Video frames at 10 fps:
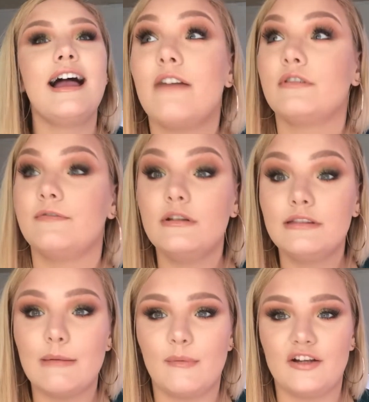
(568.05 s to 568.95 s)
I've reviewed
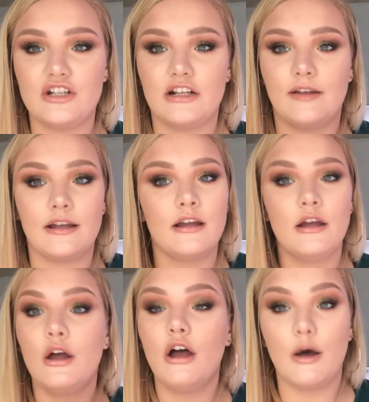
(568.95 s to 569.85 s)
them on my channel like
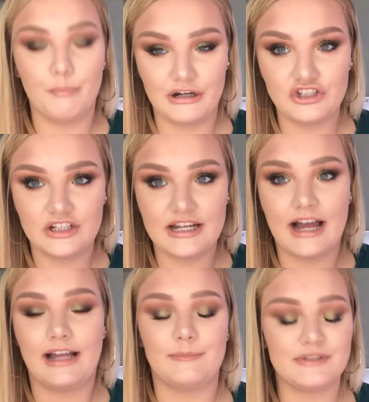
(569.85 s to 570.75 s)
a bunch of
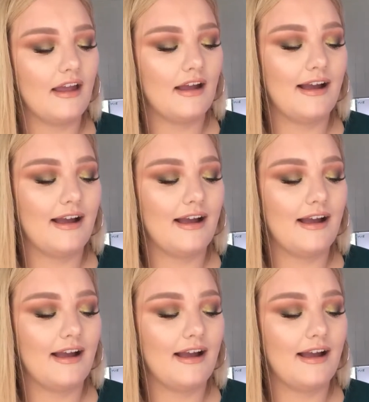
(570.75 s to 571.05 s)
times.